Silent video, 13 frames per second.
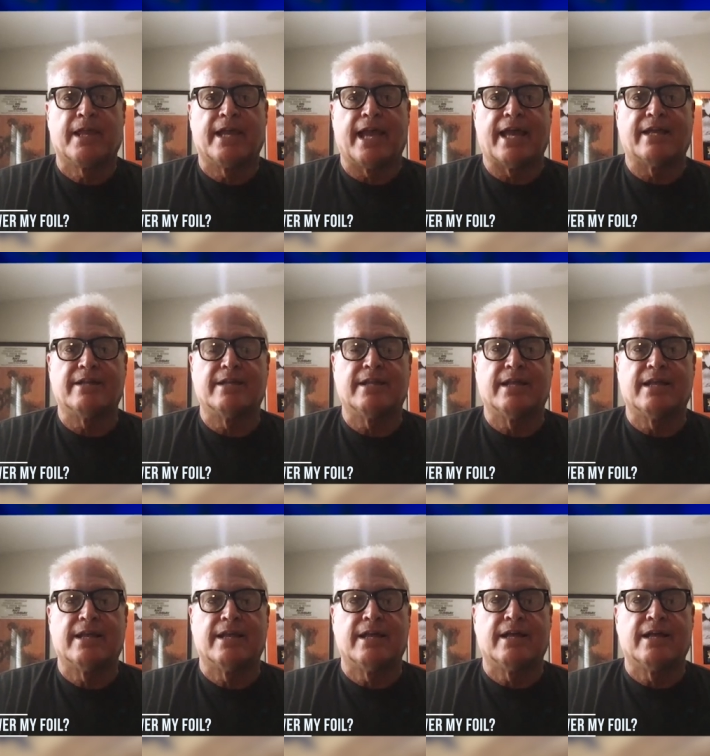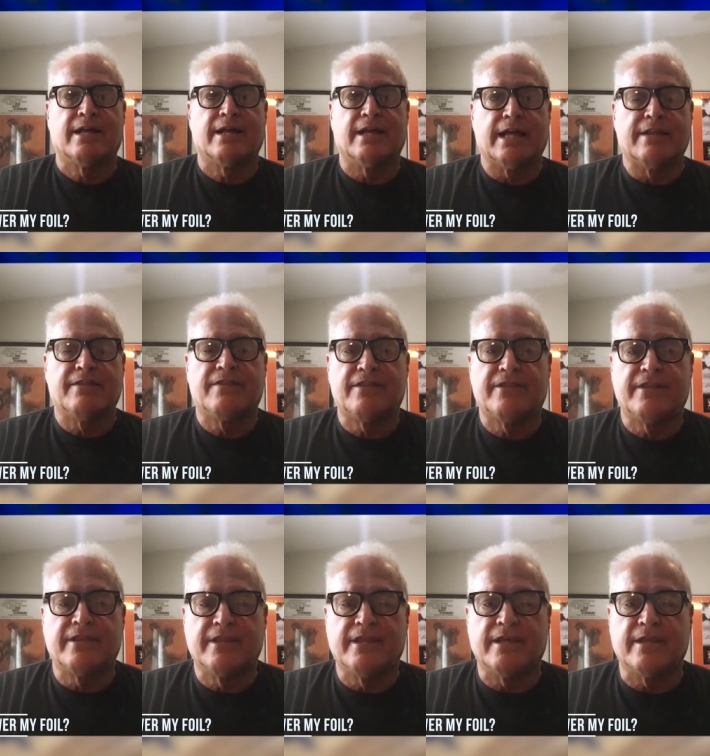And
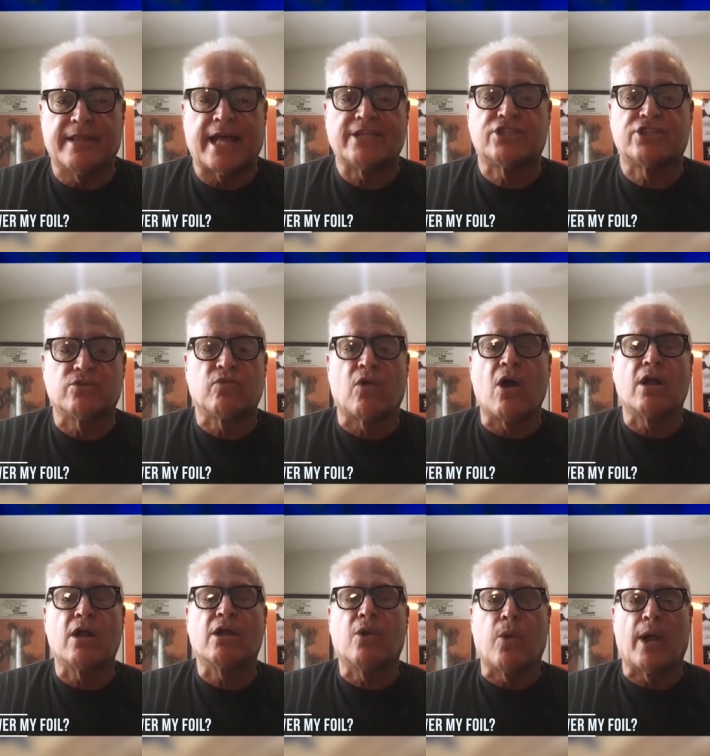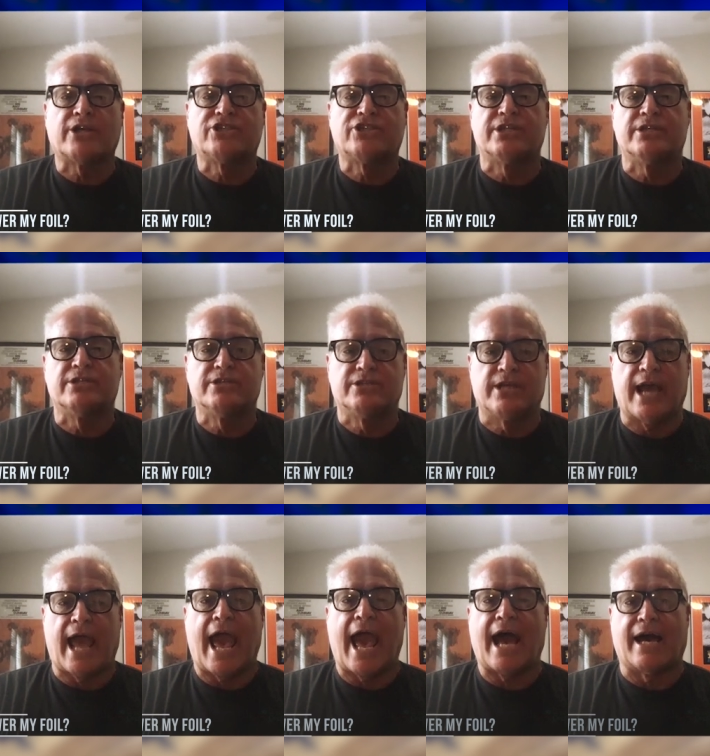that's the wrong question to
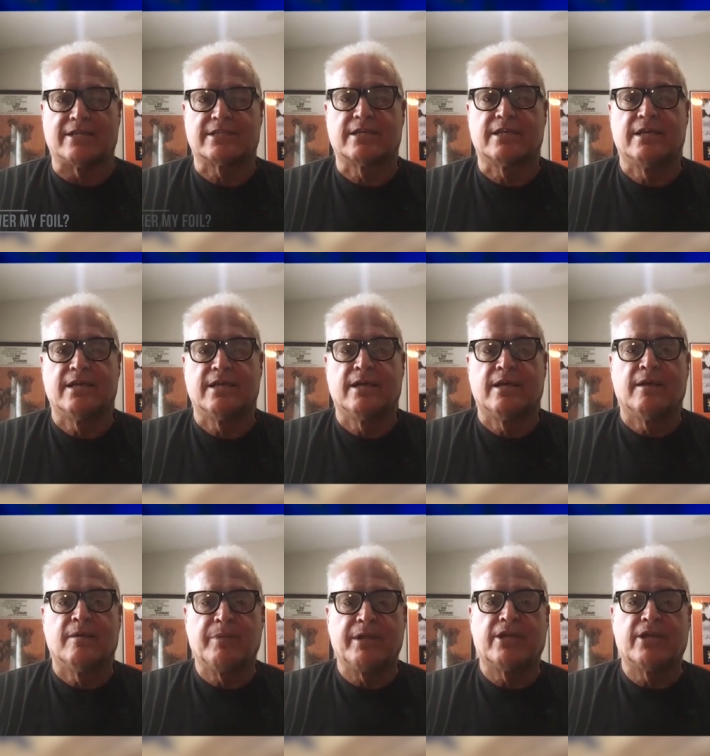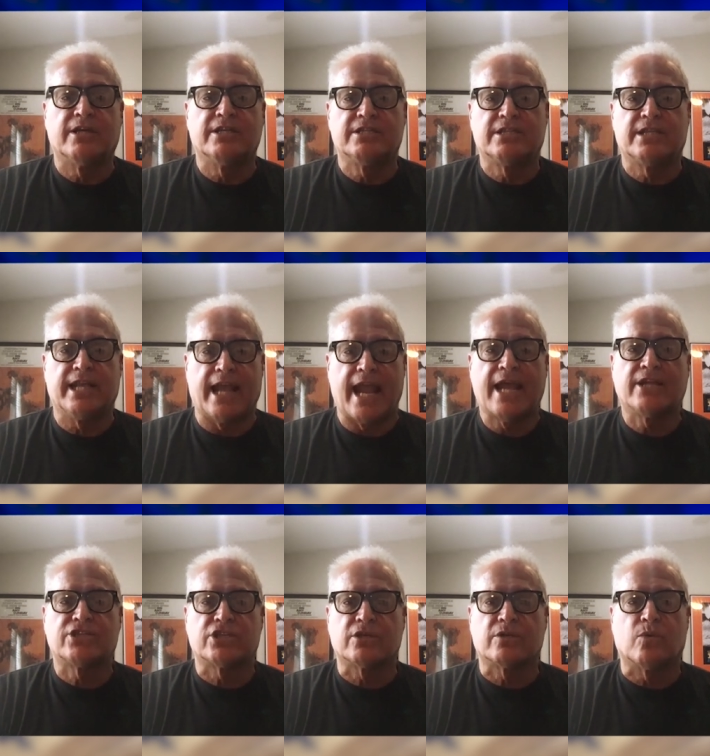ask, because the
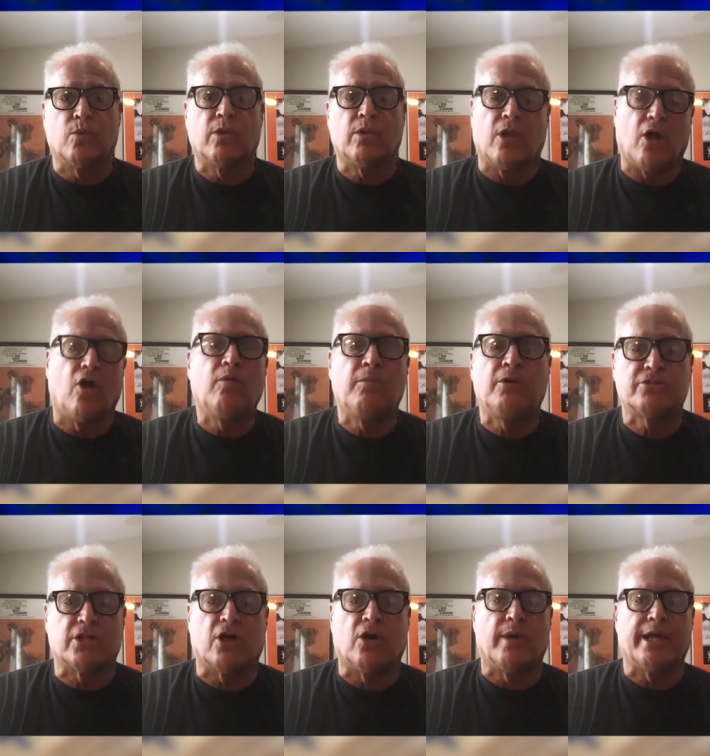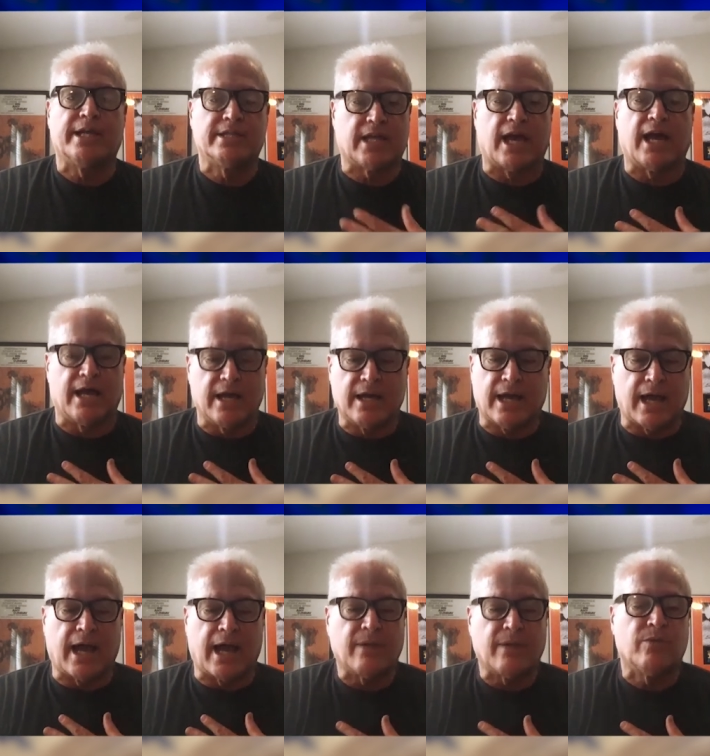answer will almost always,
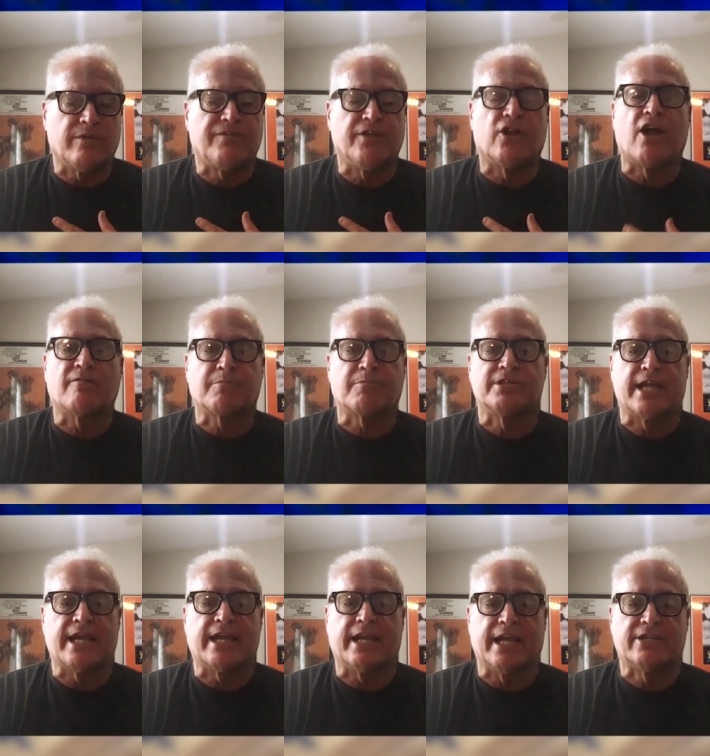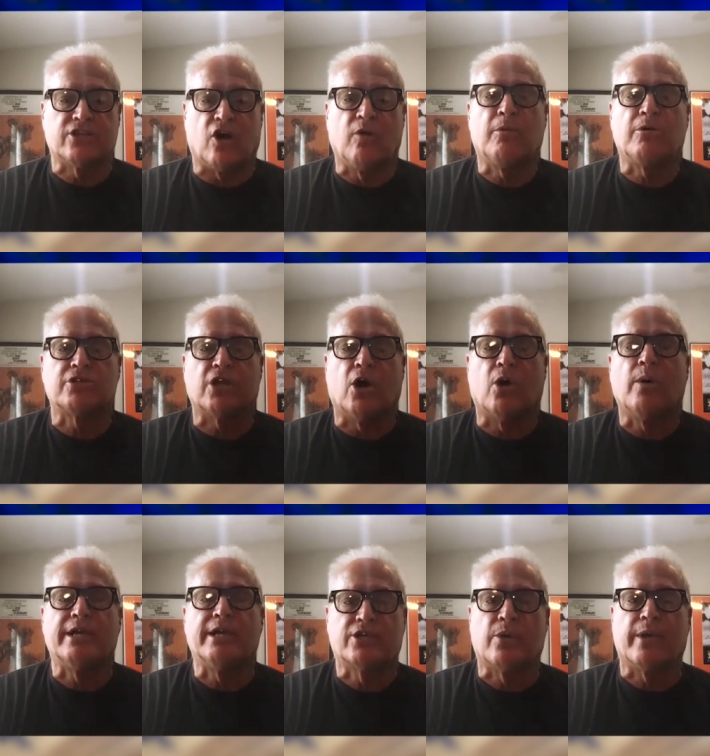I would feel comfortable saying, it's almost
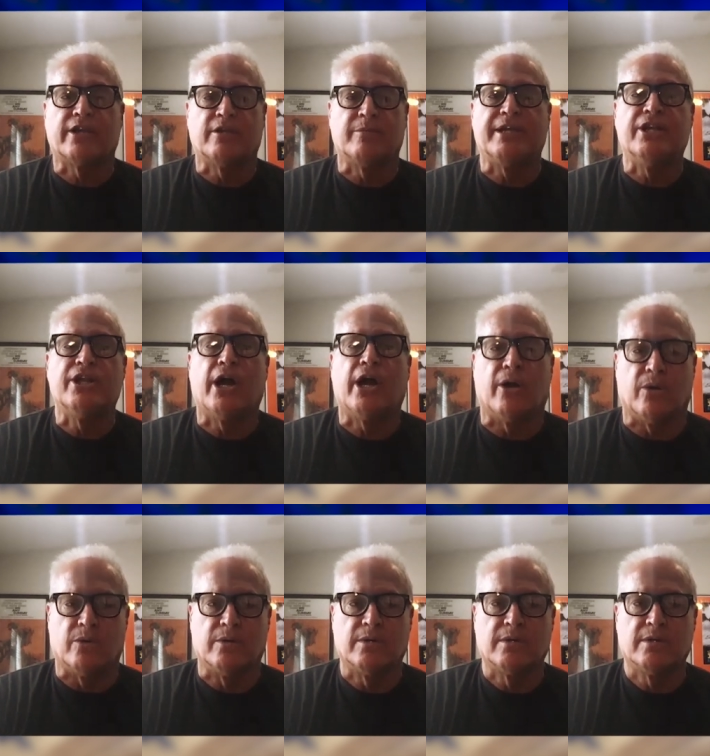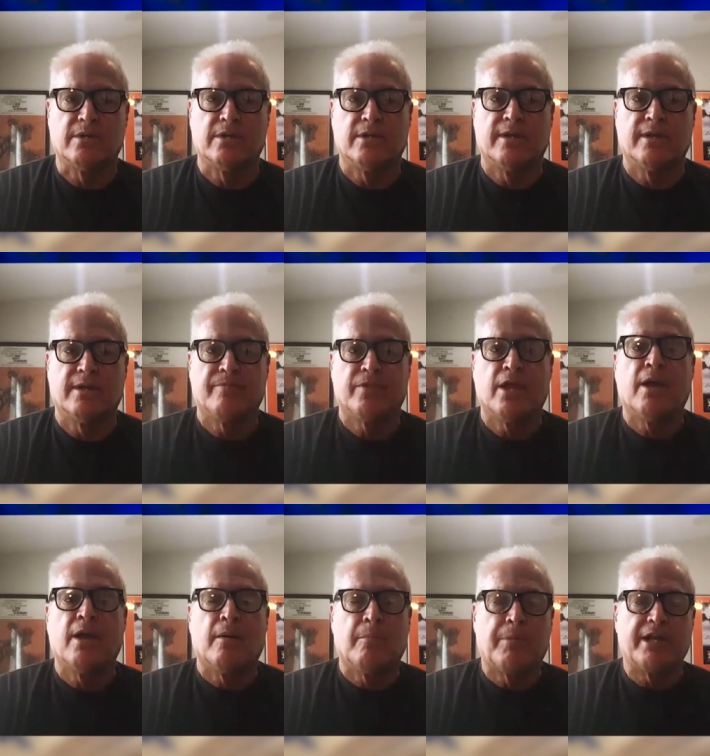always going to be no.
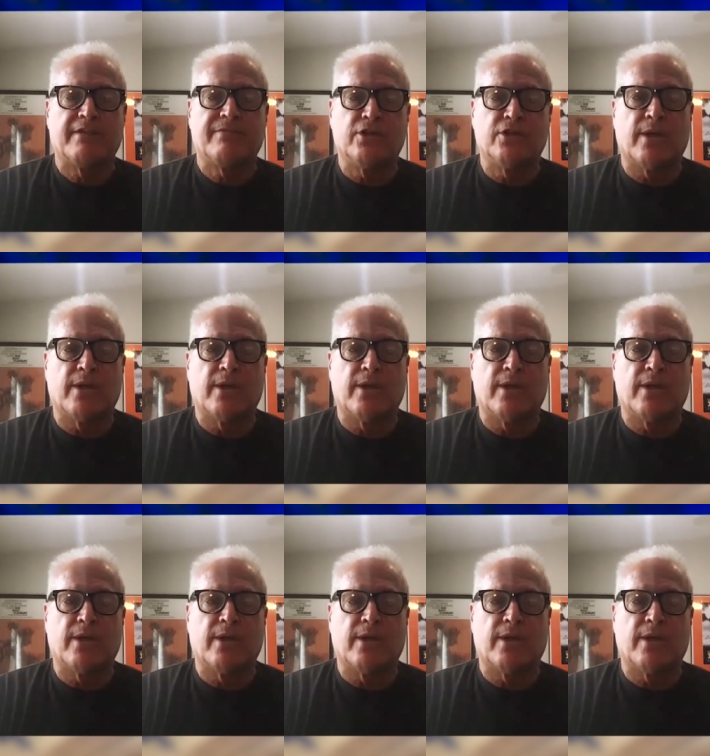But if you